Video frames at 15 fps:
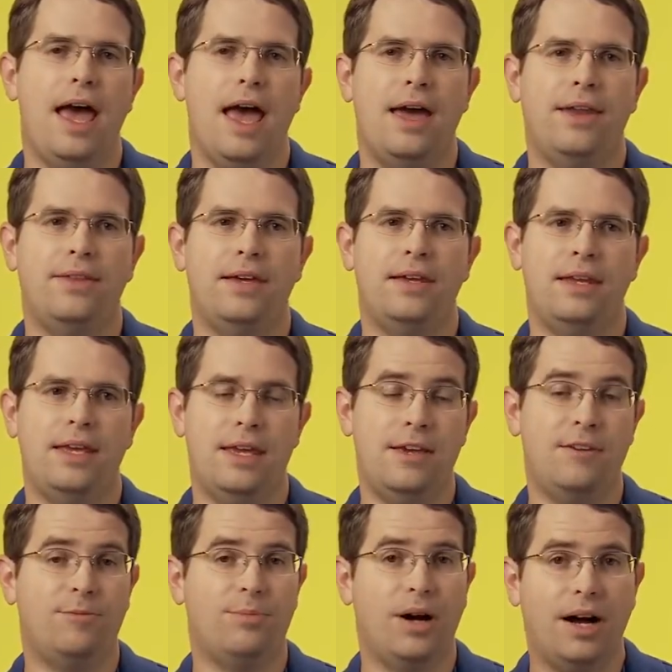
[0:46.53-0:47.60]
And then,
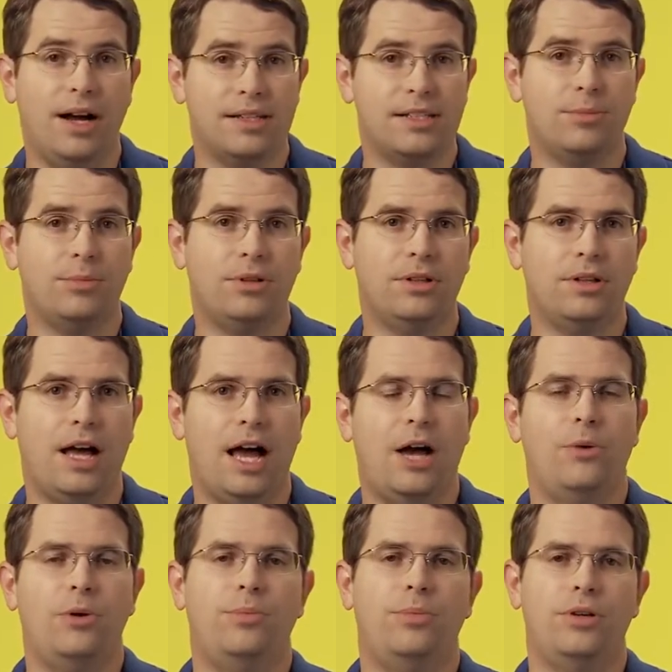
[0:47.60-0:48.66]
if possible, I
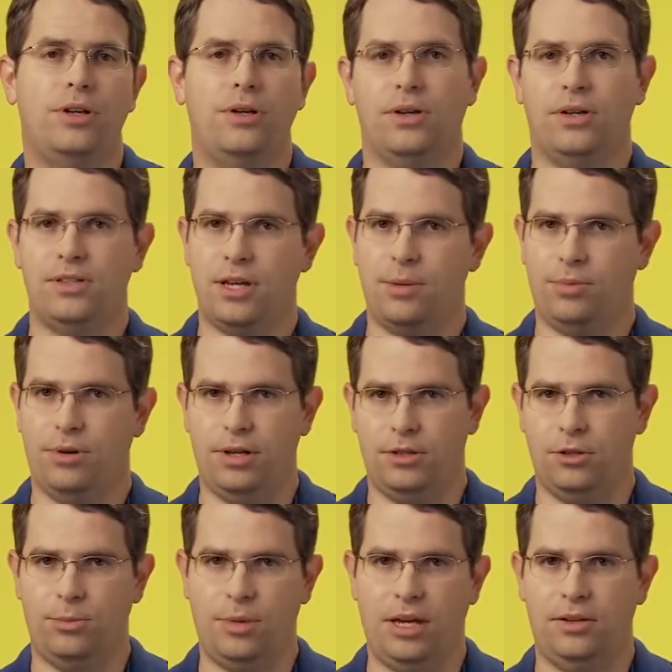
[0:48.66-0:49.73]
would put it on separate
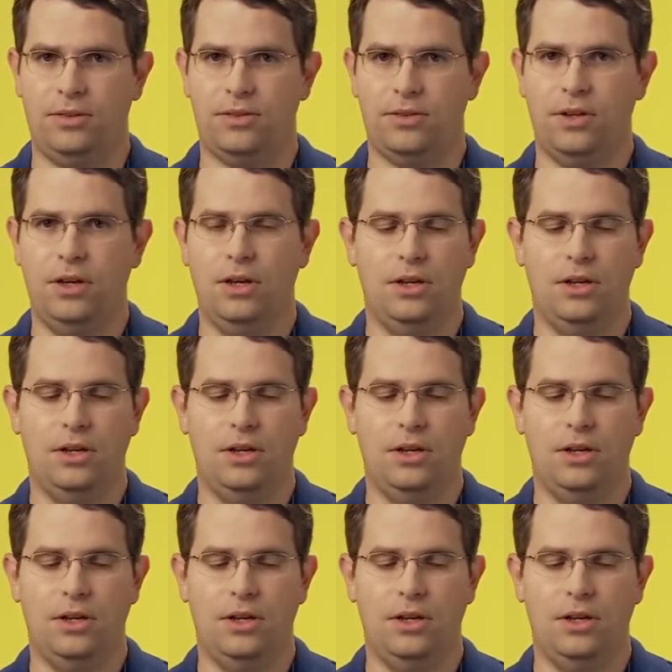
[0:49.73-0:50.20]
domains.